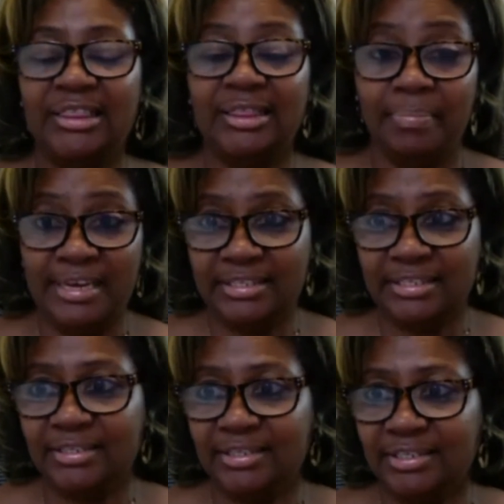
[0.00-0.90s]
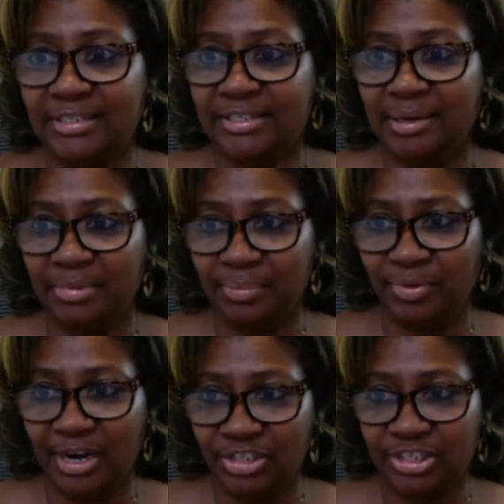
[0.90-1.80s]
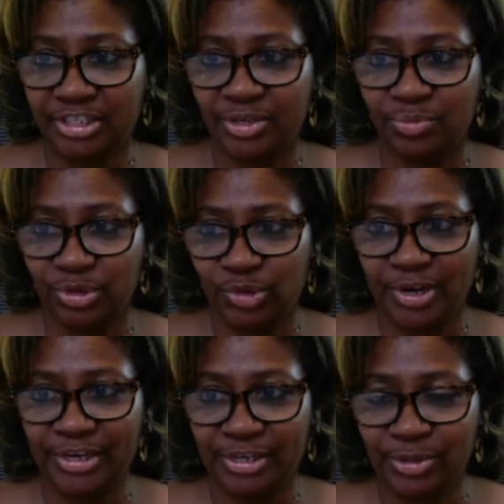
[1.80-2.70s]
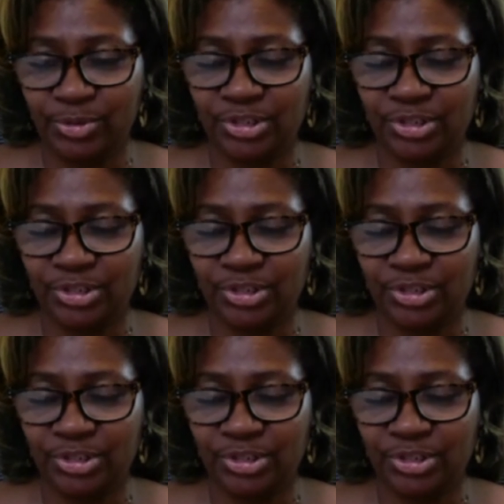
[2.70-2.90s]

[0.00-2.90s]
the business and some of the projects that we're trying to do.